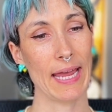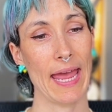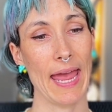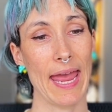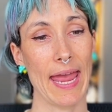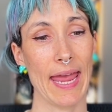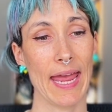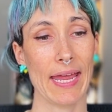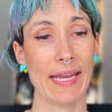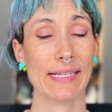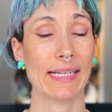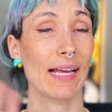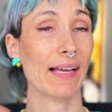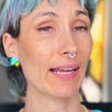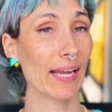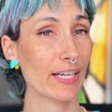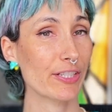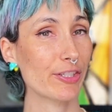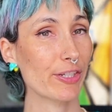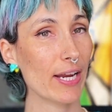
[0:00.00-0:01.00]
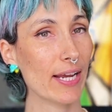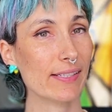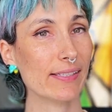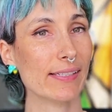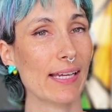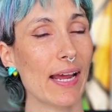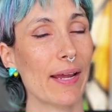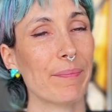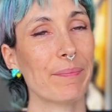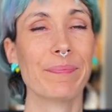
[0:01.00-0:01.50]
And I'll catch you next
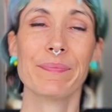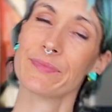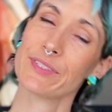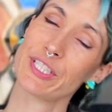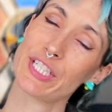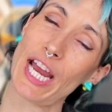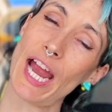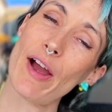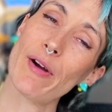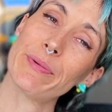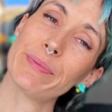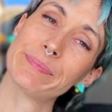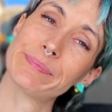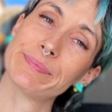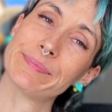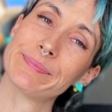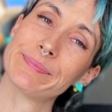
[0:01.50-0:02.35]
time. Ciao.